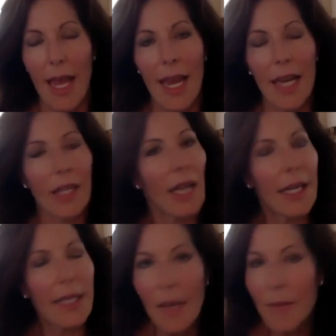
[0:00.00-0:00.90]
And a lot
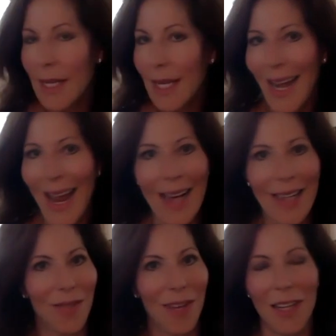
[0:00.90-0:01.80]
of times they get
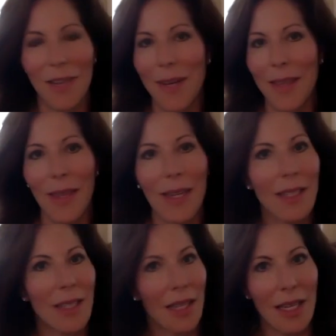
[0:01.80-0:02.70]
activated by
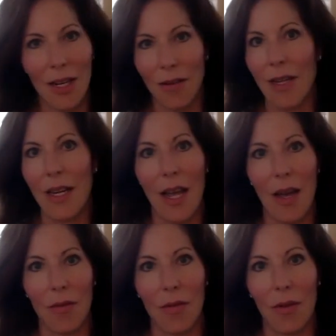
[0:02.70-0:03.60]
things in the here and
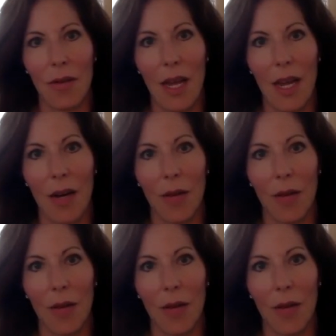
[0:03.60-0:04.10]
now, okay?